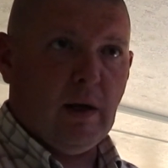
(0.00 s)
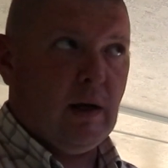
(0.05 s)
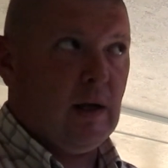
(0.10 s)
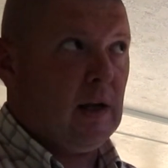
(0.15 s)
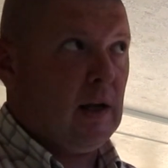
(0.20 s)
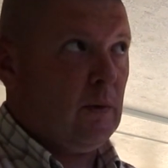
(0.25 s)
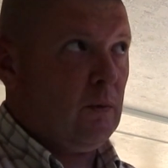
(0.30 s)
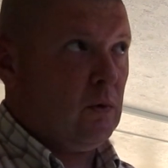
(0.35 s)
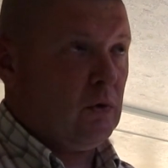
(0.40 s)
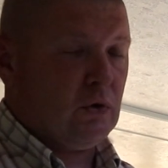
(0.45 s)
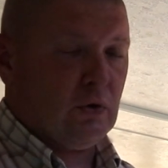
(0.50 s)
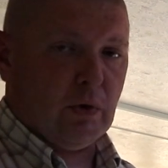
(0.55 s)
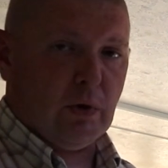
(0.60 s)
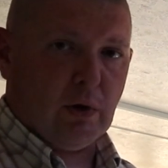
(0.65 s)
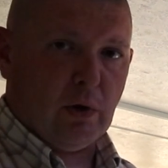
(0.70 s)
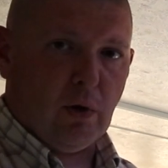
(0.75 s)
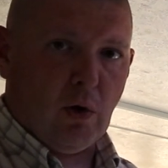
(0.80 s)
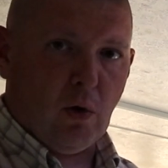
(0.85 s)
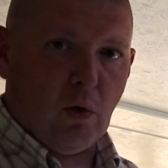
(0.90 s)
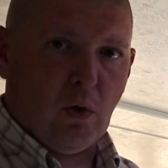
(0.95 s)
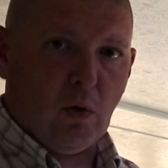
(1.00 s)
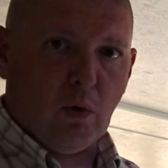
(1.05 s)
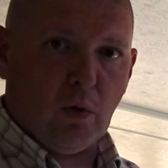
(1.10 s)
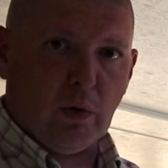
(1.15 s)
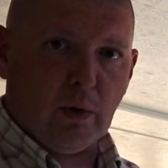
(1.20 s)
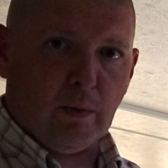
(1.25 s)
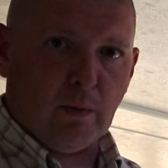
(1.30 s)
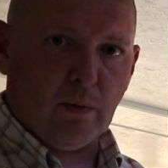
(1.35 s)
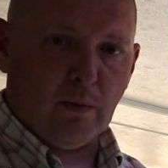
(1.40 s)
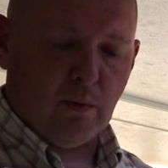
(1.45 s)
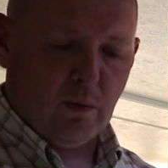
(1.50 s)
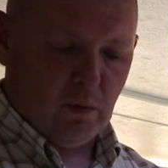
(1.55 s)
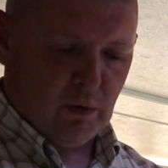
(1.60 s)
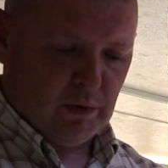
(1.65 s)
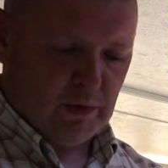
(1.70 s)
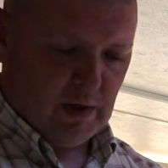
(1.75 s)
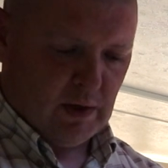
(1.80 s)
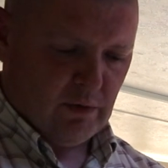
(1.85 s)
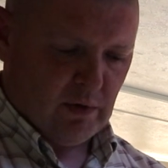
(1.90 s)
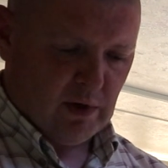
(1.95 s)
and then we'll drill the hole and we'll
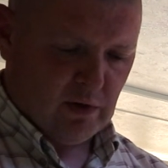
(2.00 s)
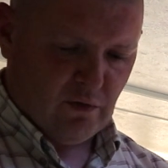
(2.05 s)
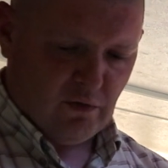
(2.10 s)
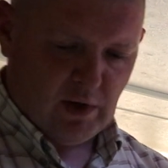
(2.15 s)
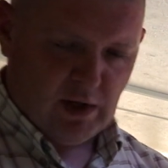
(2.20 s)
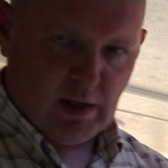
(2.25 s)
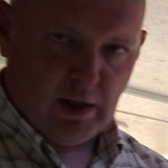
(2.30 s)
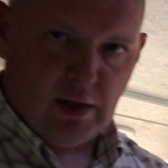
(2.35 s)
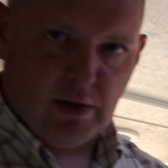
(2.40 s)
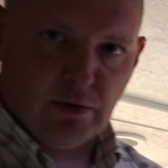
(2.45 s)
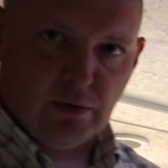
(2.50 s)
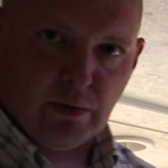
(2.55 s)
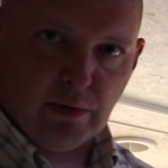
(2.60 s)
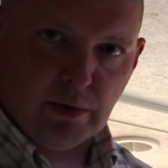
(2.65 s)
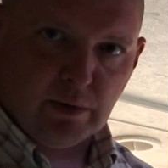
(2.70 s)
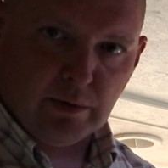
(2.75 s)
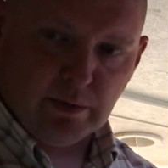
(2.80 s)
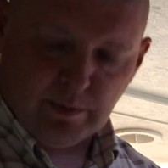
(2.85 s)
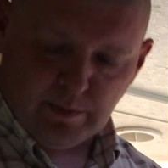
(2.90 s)
see if we can feed these through.